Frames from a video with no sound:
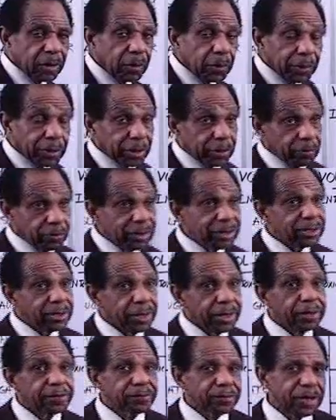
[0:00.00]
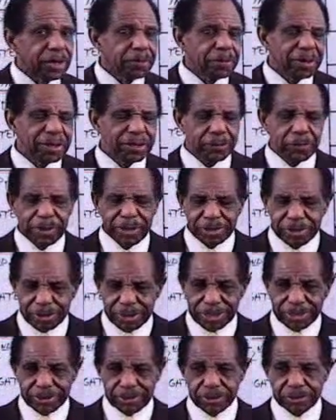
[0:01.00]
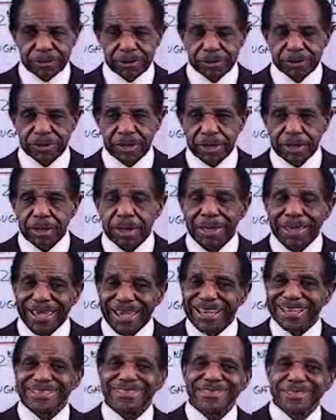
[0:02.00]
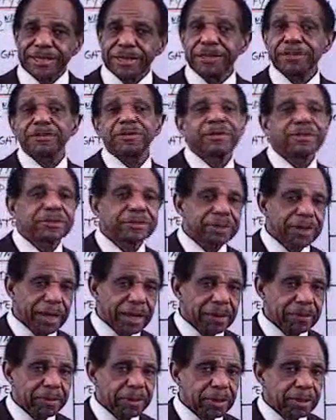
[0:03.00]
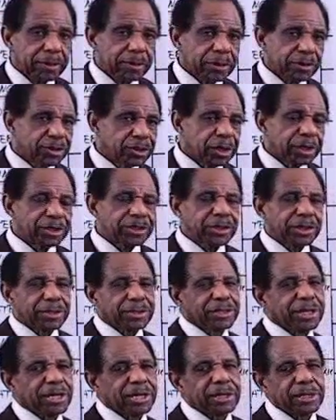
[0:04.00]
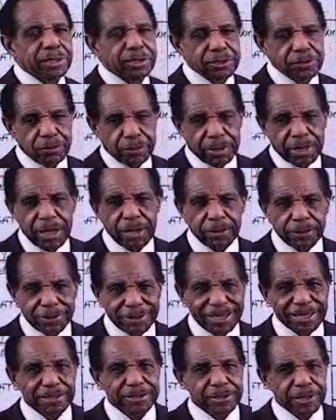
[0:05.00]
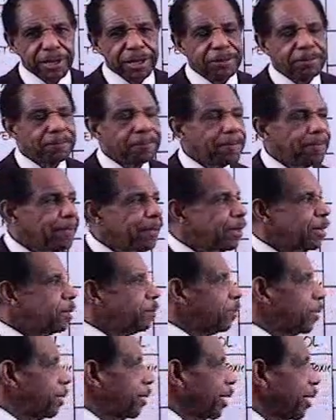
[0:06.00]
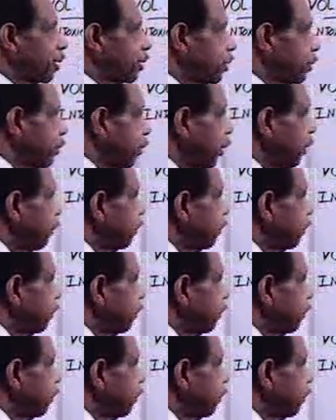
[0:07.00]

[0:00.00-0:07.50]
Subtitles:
What it really does get, by the way, in Texas is that at sentencing time, the judge can take it into account at that time, but not till then.